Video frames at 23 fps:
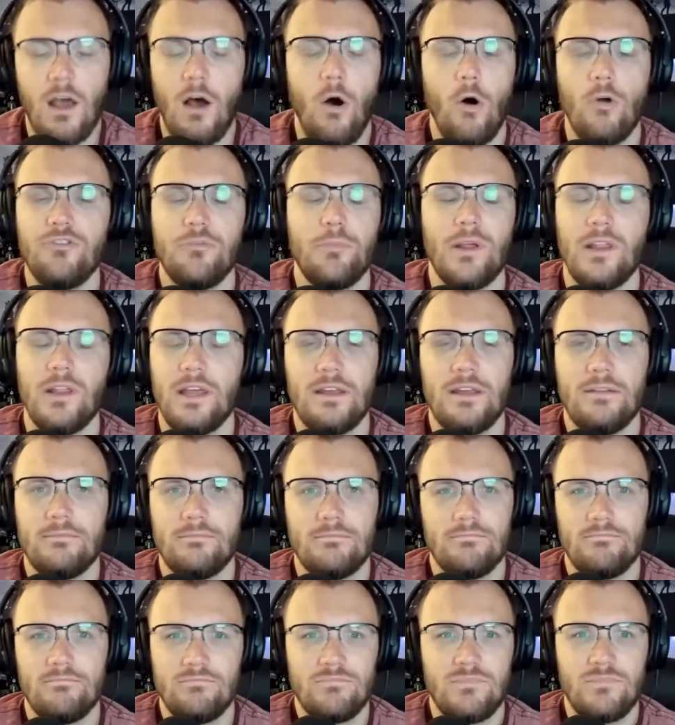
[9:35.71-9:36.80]
Ultimately,
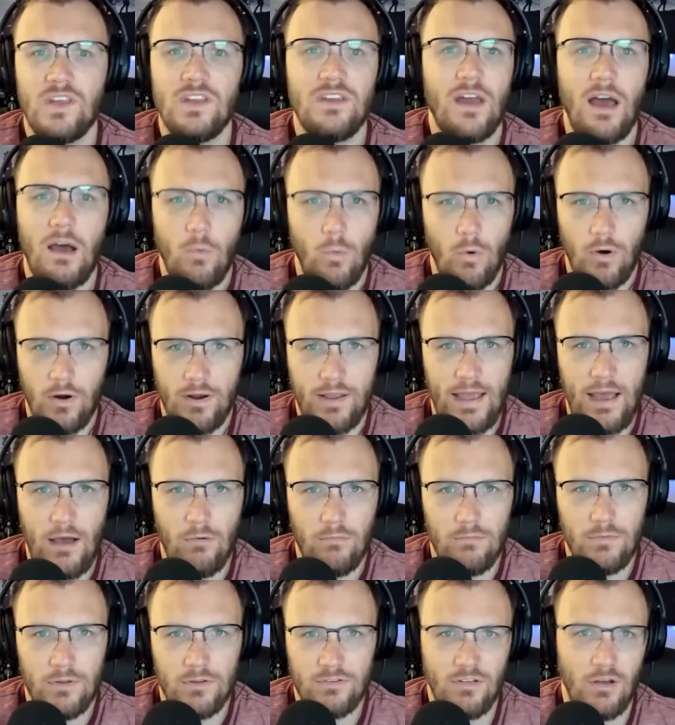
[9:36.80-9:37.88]
did not work out.
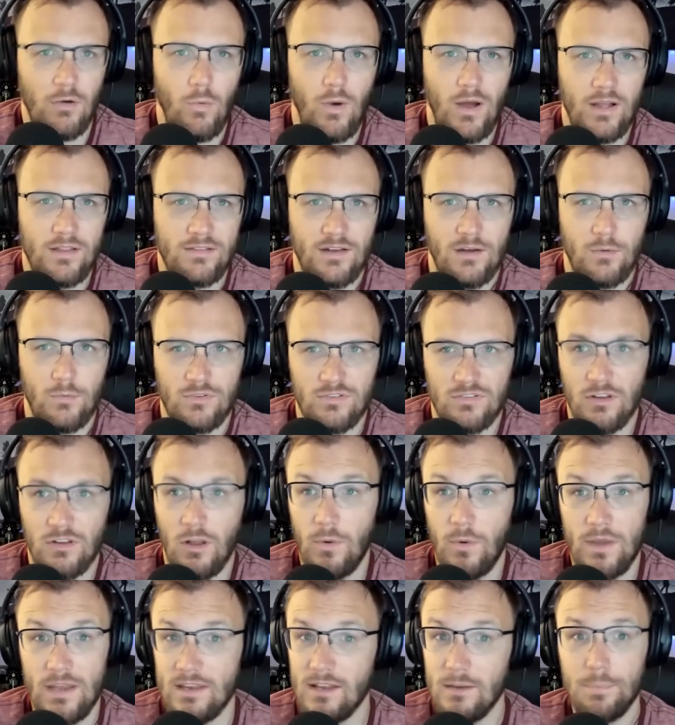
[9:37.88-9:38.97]
Hassan Whiteside was
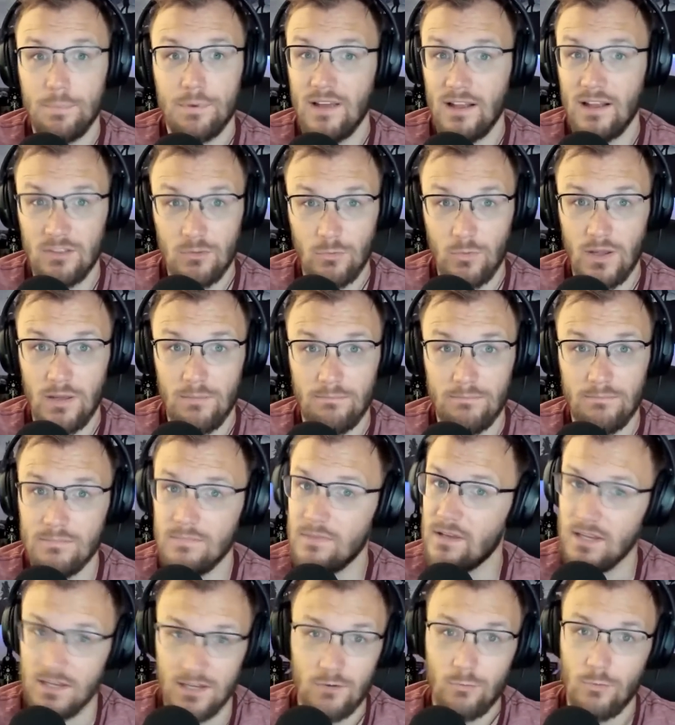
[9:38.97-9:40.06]
slow. He did protect the rim.
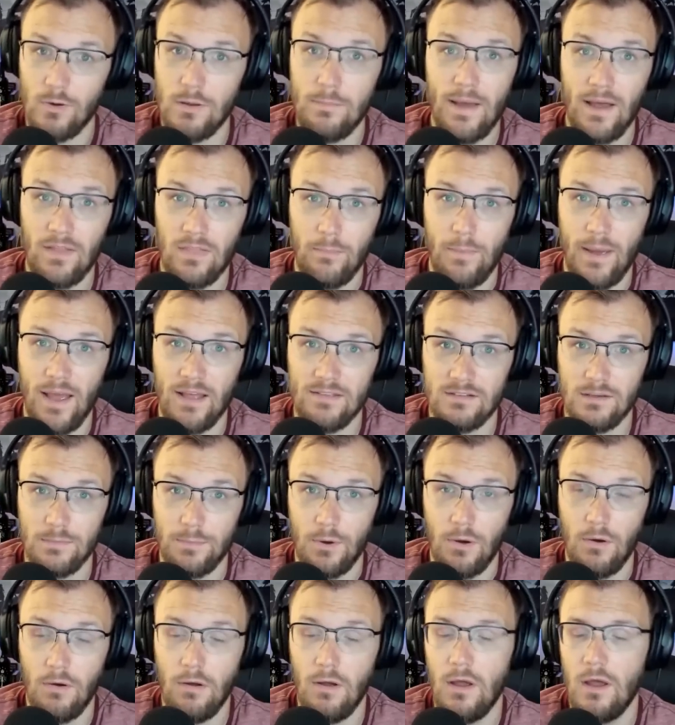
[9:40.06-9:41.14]
He did rebound the
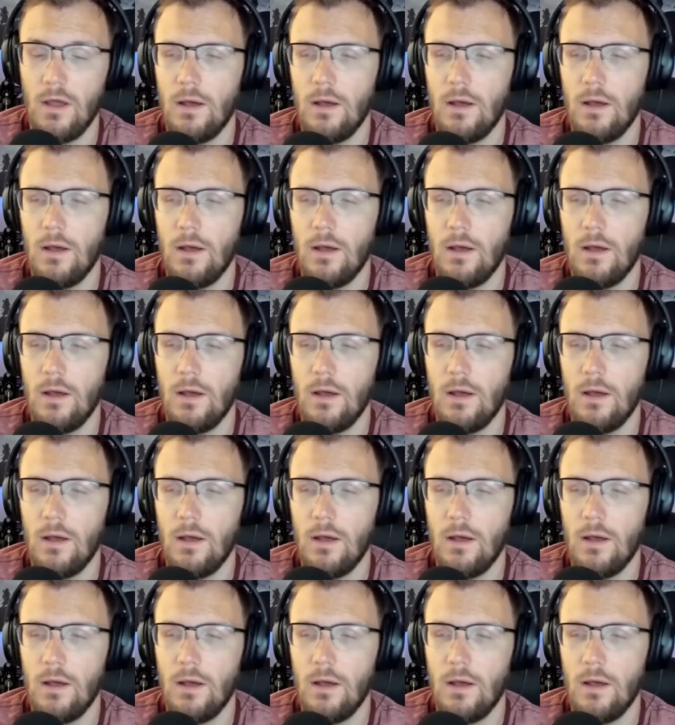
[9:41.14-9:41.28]
basketball,